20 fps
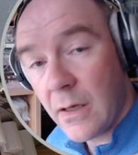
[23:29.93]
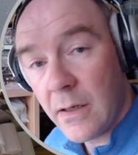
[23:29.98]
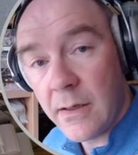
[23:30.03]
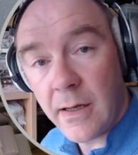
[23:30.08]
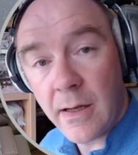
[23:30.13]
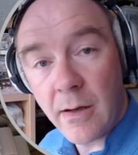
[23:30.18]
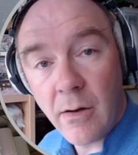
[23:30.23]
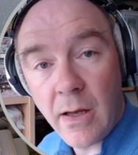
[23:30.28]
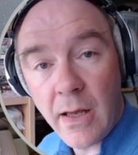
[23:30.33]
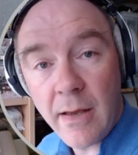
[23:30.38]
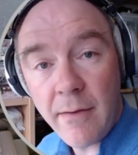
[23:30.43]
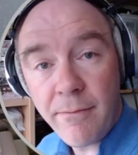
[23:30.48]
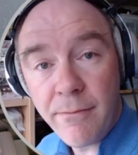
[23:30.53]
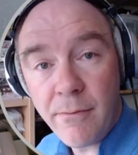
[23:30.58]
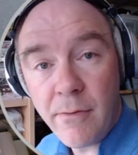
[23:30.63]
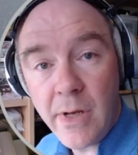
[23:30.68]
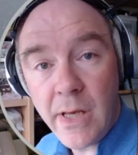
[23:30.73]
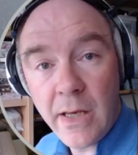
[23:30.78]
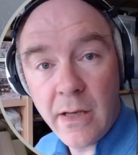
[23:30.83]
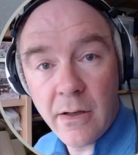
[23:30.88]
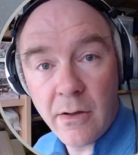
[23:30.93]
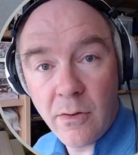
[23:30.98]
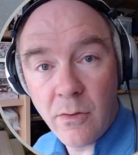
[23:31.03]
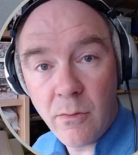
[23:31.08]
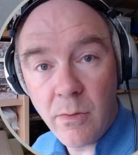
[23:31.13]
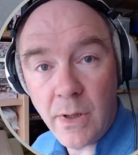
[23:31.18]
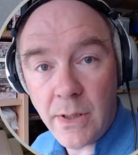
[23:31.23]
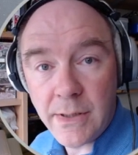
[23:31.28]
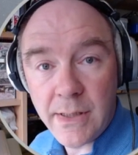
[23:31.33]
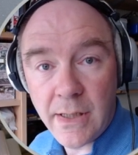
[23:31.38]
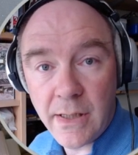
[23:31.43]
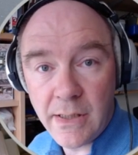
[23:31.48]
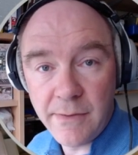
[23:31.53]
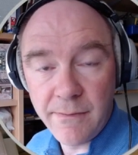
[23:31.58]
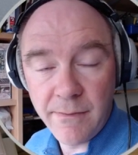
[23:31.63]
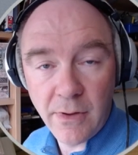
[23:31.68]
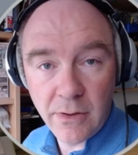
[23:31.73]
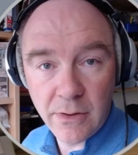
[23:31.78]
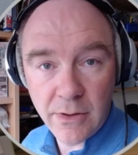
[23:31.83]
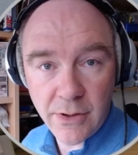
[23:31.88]
Now, if we can quantize
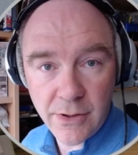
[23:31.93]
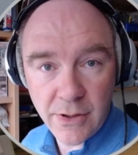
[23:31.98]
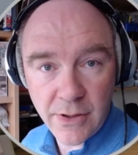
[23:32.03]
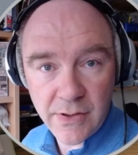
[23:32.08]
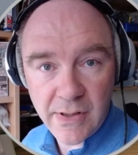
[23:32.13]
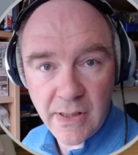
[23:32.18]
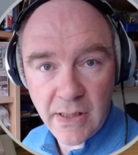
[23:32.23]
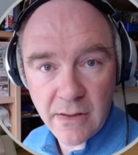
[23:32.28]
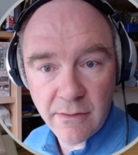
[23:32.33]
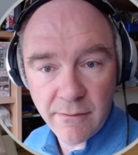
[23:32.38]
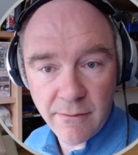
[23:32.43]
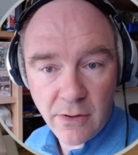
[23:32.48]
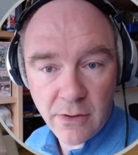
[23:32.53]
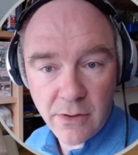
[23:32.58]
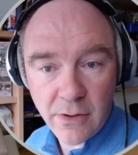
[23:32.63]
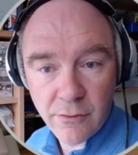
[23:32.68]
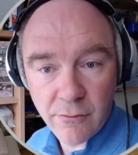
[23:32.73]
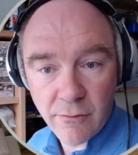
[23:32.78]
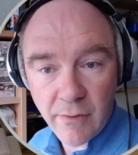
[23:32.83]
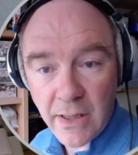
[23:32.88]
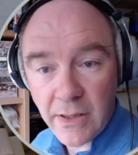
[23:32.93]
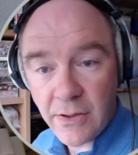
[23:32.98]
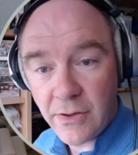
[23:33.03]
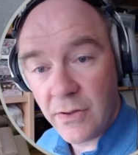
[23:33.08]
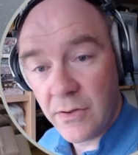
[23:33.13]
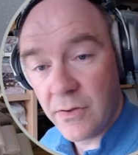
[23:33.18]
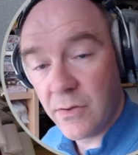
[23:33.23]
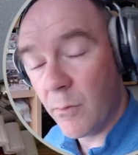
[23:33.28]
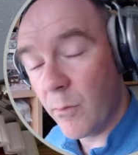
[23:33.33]
voltages into voltage ranges,